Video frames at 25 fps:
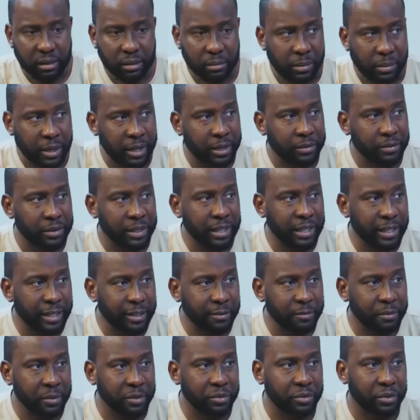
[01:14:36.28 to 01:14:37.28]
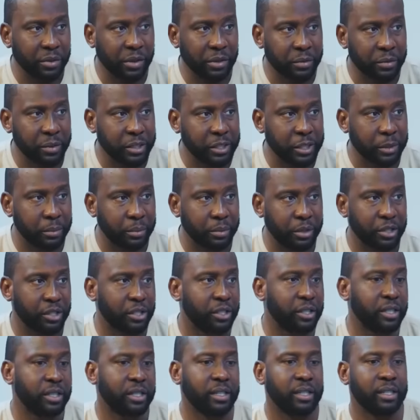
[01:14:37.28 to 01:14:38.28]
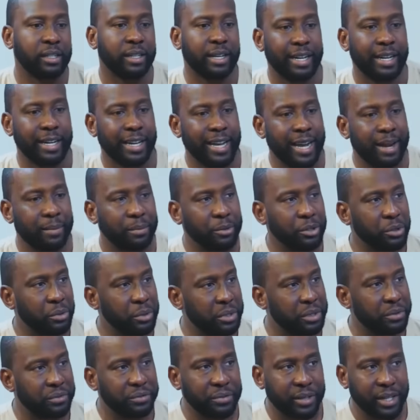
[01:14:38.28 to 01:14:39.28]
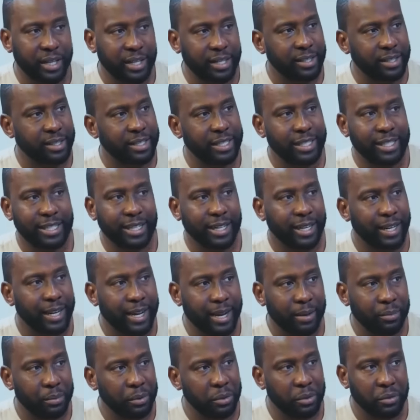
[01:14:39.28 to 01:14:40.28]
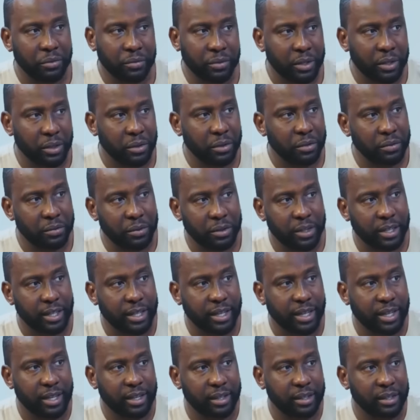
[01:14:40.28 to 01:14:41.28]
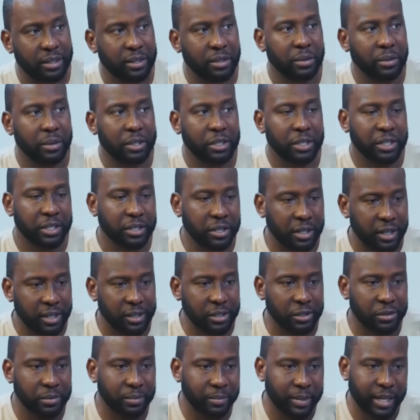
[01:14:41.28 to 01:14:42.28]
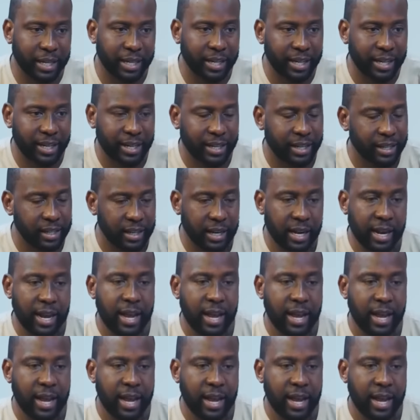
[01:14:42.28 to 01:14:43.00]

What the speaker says: might even leave me for a richer person, that it happened to his friends. He's seen it happen over and over again, you know? It just got into my head and...